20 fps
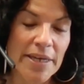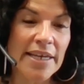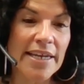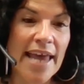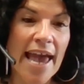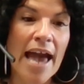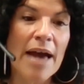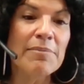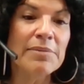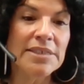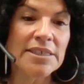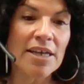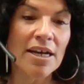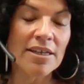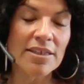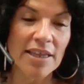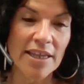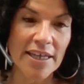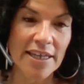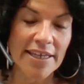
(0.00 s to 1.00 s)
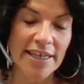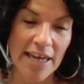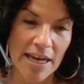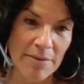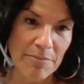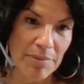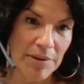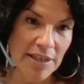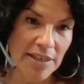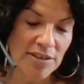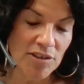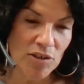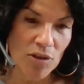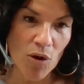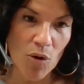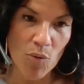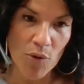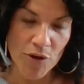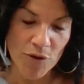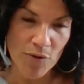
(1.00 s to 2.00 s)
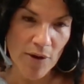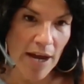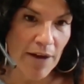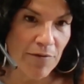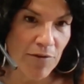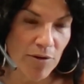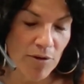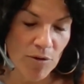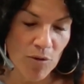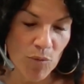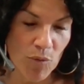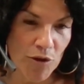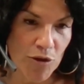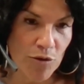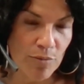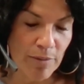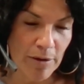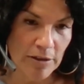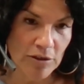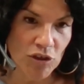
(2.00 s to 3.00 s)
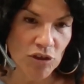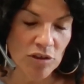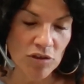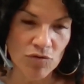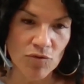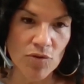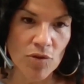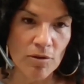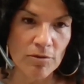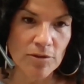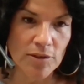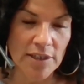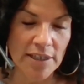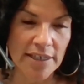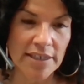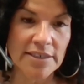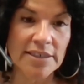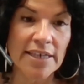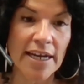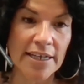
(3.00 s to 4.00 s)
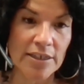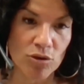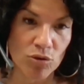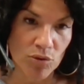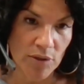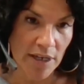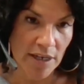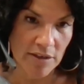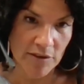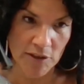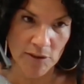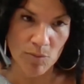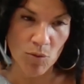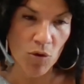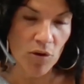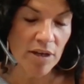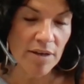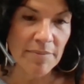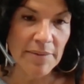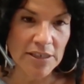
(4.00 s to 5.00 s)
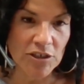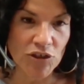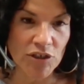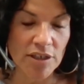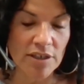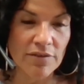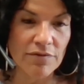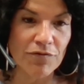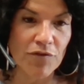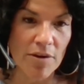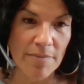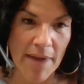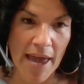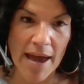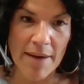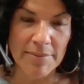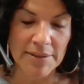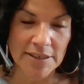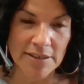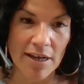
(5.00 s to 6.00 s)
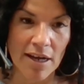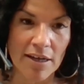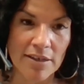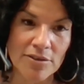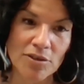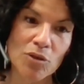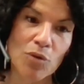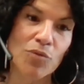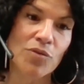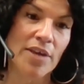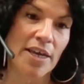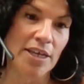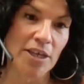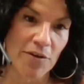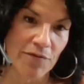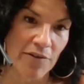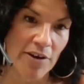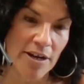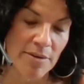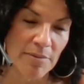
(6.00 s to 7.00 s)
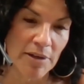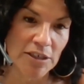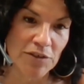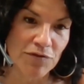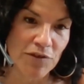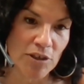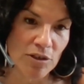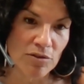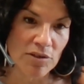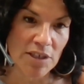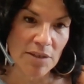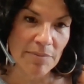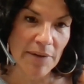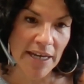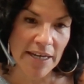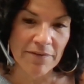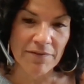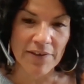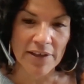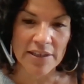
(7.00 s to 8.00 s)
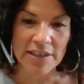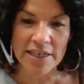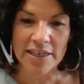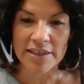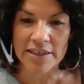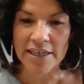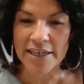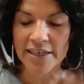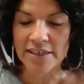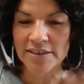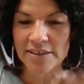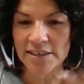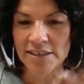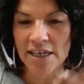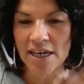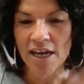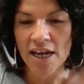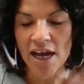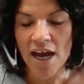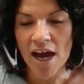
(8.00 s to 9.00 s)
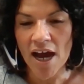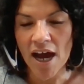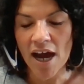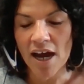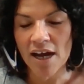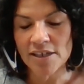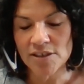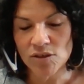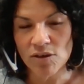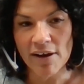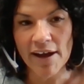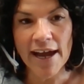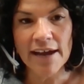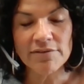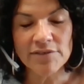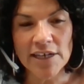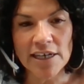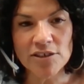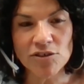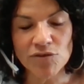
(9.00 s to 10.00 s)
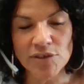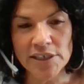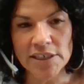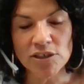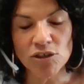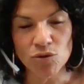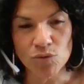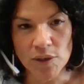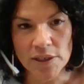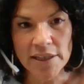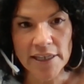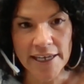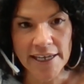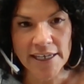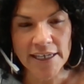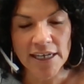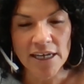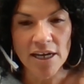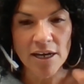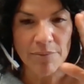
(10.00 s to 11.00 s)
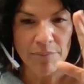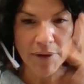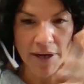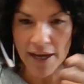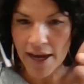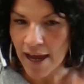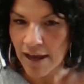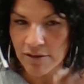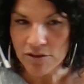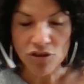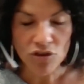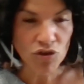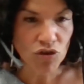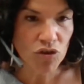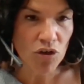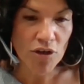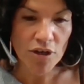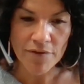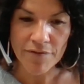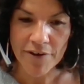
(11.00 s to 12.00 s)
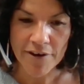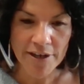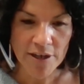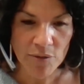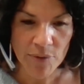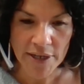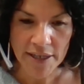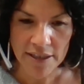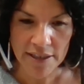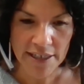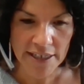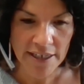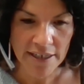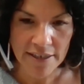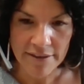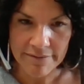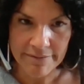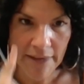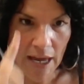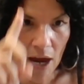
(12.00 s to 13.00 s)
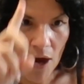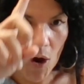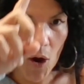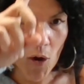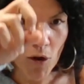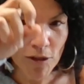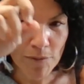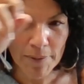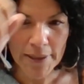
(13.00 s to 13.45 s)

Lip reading: an Amazon link, and please know when you purchase through those links, I do get a small commission from Amazon. So thank you very much for using my affiliate links. So I'll have Dr. E do a link, but I'll just show you very quickly. Hold